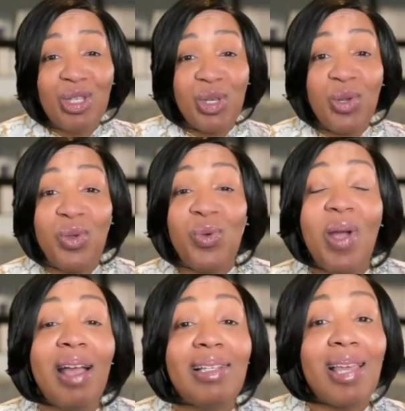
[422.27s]
to
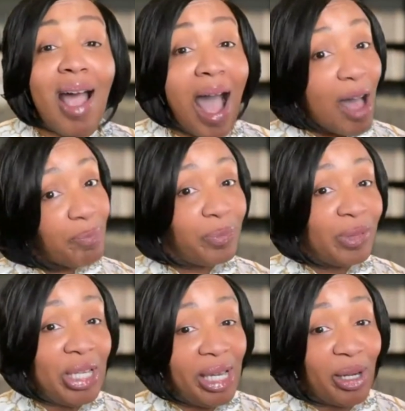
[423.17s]
top
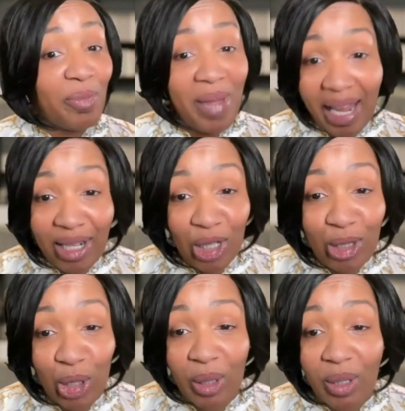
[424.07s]
tier
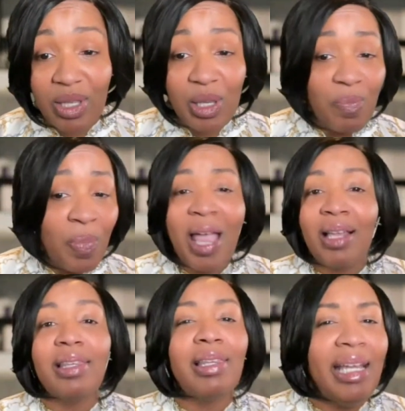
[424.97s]
managers,
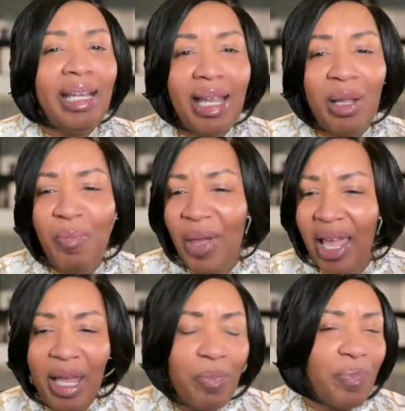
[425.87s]
leading
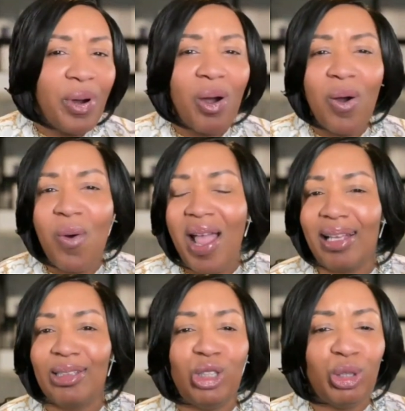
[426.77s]
people
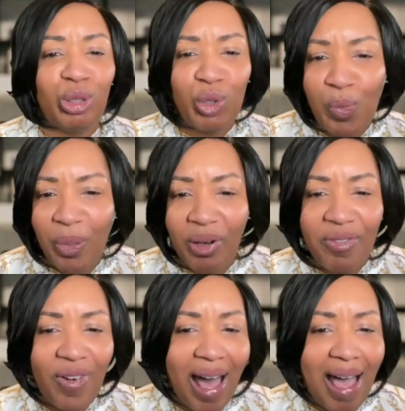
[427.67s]
and
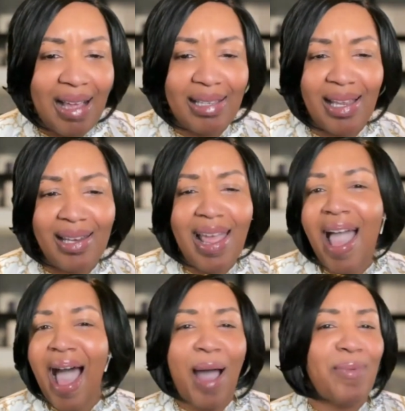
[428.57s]
supervising.
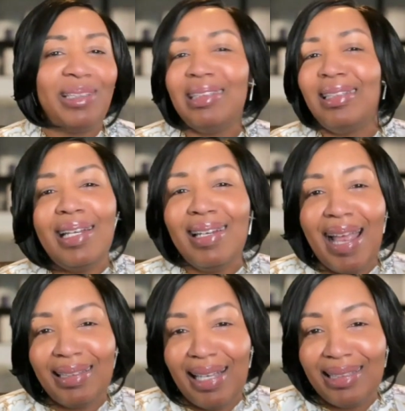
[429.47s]
I was sitting
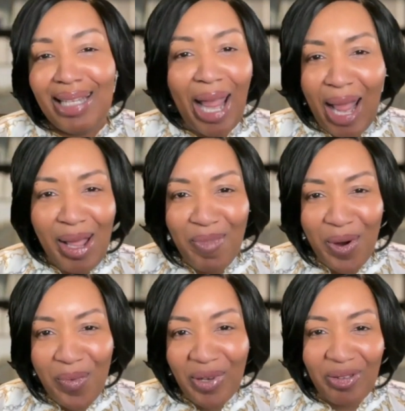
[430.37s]
at the
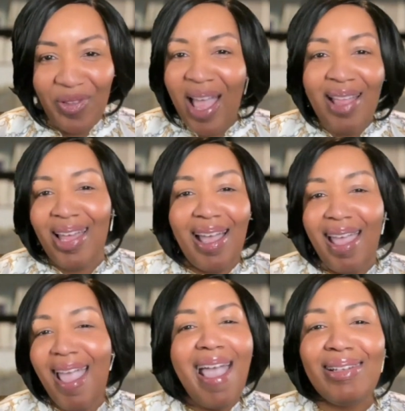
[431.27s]
table with the
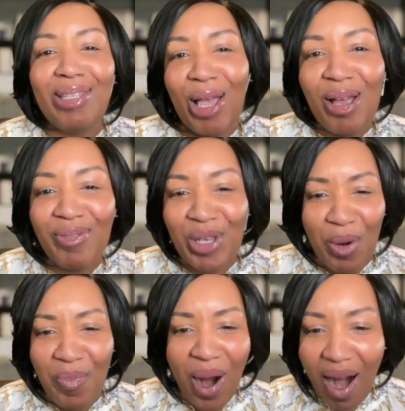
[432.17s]
heads of
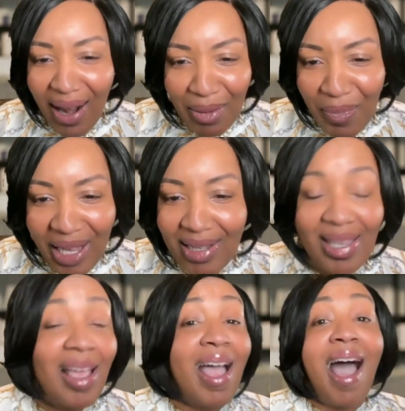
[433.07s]
departments.
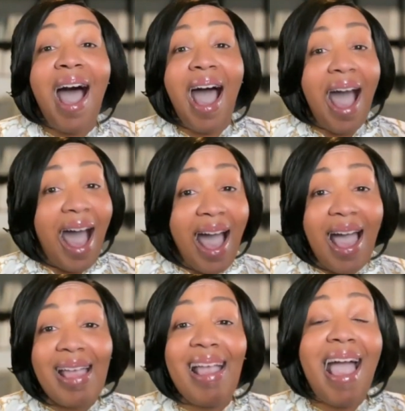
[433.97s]

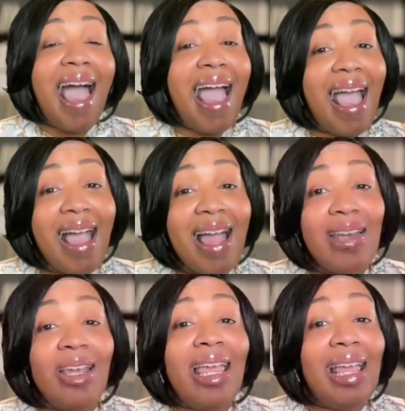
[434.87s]
I
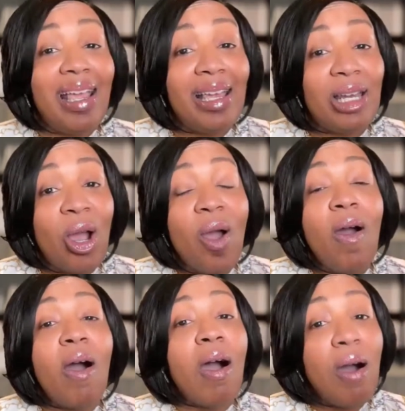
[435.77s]
had it
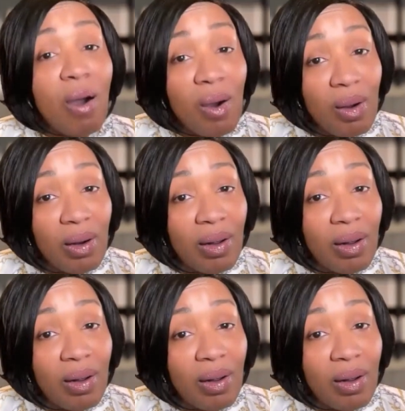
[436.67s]
all